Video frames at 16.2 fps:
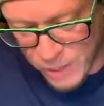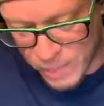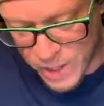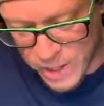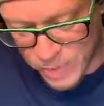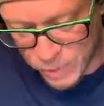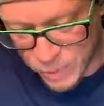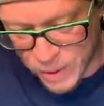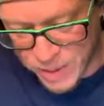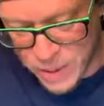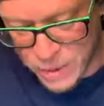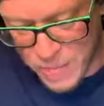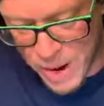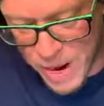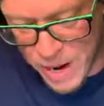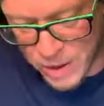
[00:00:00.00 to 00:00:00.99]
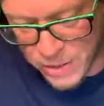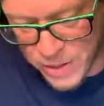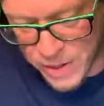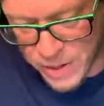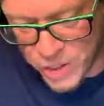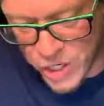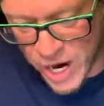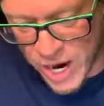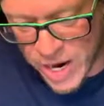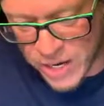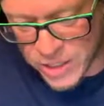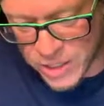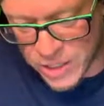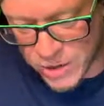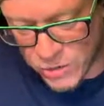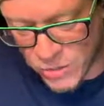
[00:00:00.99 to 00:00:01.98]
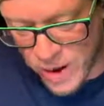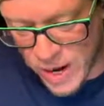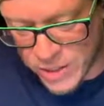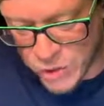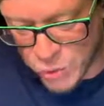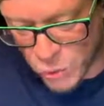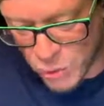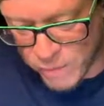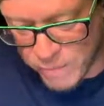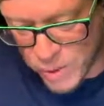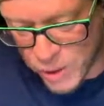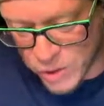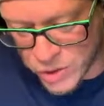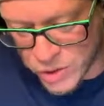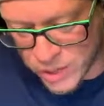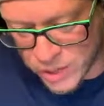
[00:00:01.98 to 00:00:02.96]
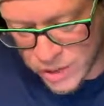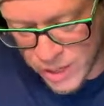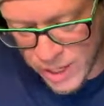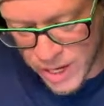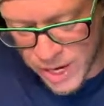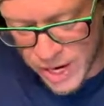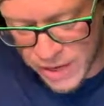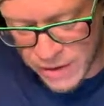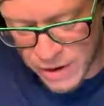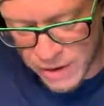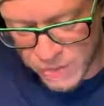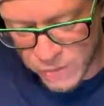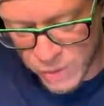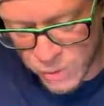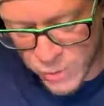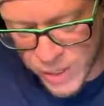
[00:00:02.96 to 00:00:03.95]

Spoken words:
people expound that Chiang isn't the right sort of person, and therefore we